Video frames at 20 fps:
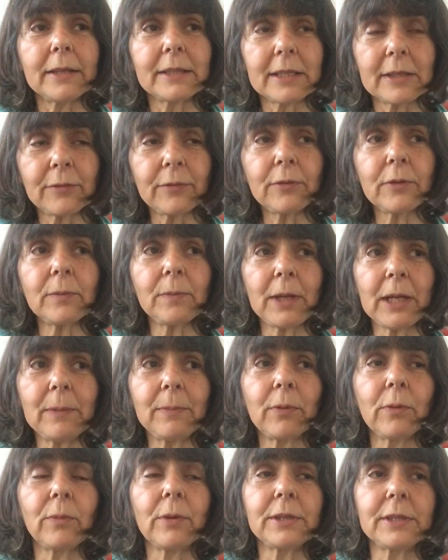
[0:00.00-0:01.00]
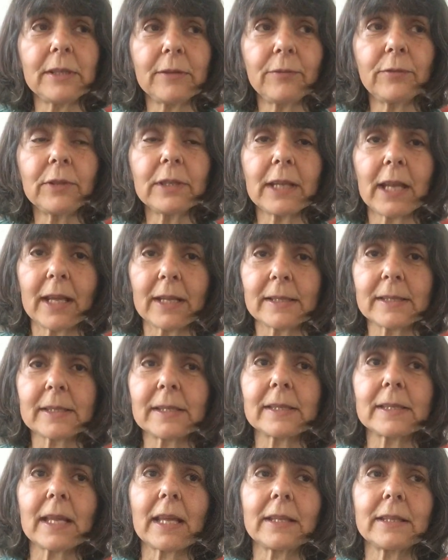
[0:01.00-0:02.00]
different people with different
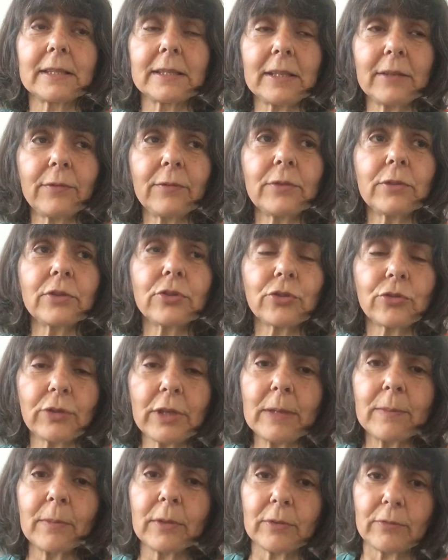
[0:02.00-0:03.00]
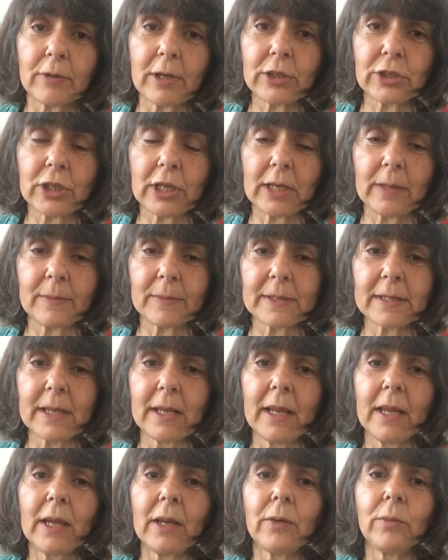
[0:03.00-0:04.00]
cancers and different treatment regimes
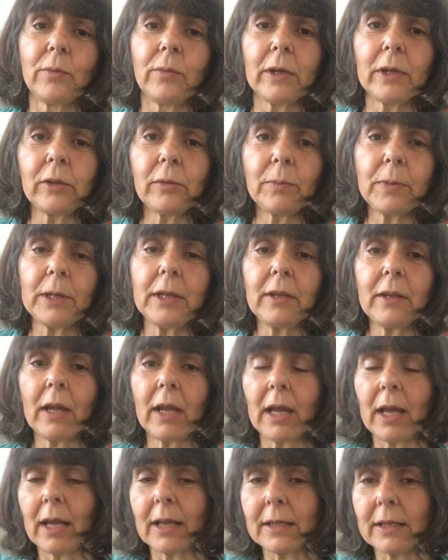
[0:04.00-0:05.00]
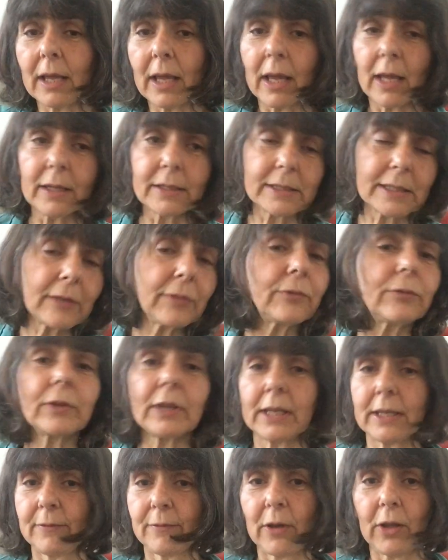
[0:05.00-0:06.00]
will be
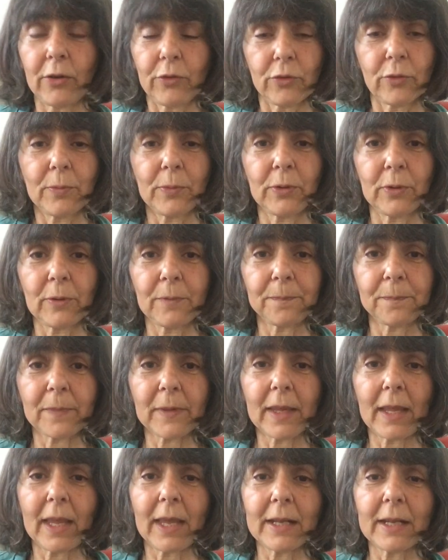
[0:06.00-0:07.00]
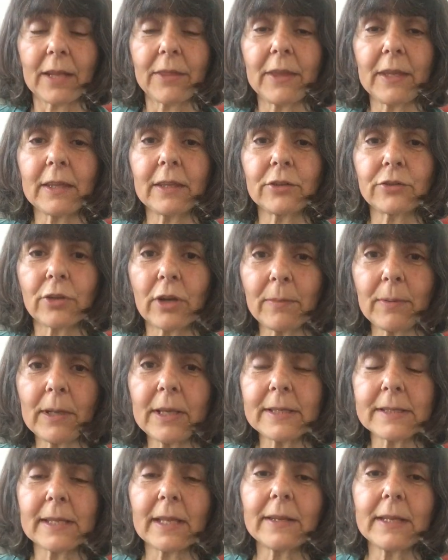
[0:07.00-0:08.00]
differently vulnerable. And I think the
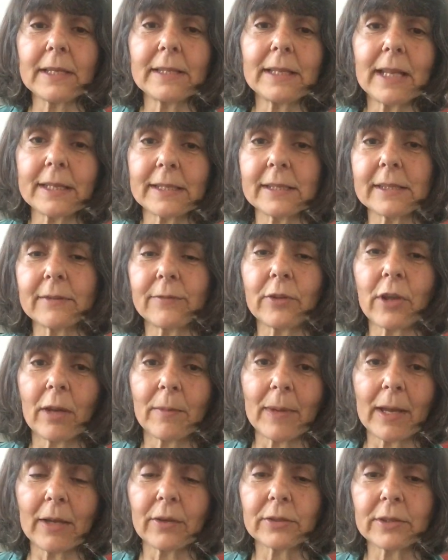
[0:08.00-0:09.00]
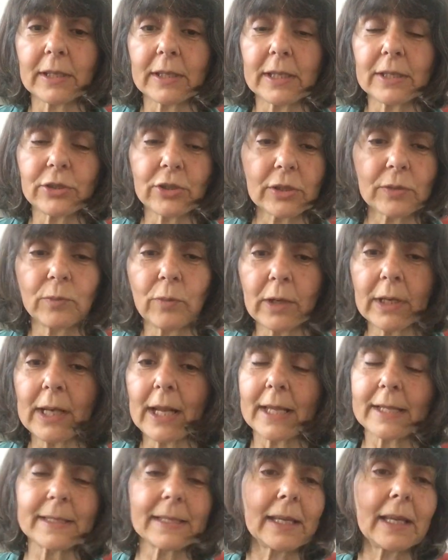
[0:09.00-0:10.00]
trouble is that these letters have come out and it's just one
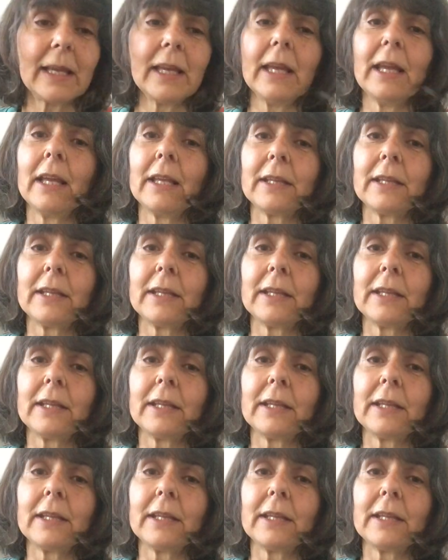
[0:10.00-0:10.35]
letter